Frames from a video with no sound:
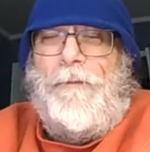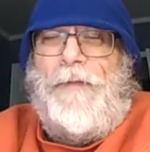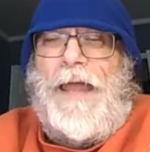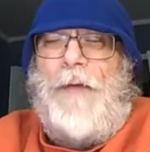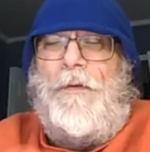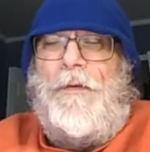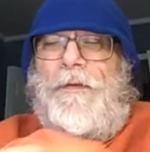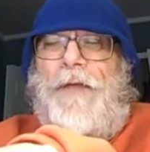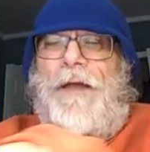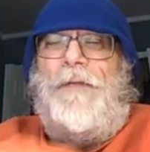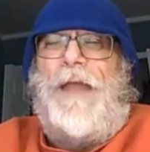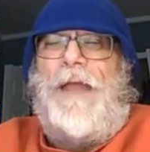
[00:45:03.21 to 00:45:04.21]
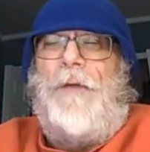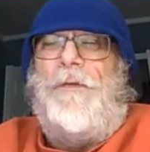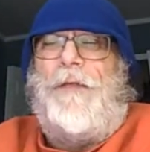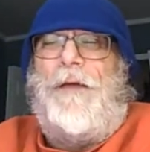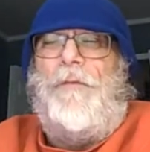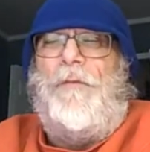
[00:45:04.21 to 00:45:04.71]
That was uh that
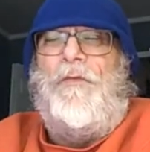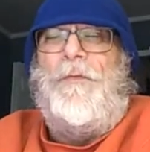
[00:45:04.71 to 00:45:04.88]
was uh, Rue